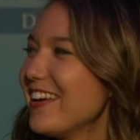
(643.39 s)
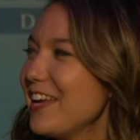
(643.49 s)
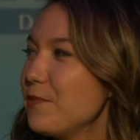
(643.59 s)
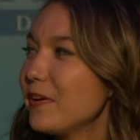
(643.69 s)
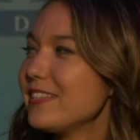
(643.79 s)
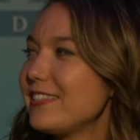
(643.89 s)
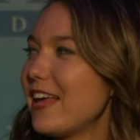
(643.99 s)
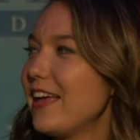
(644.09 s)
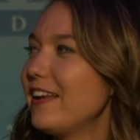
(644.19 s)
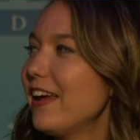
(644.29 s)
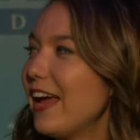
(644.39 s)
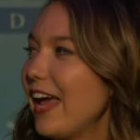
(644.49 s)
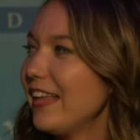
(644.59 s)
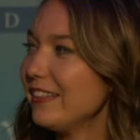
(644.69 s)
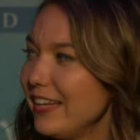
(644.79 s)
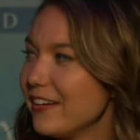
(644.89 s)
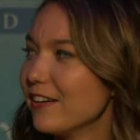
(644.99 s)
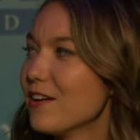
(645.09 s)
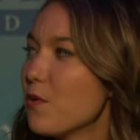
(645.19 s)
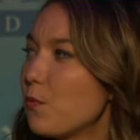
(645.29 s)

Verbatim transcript: He once said, "A leader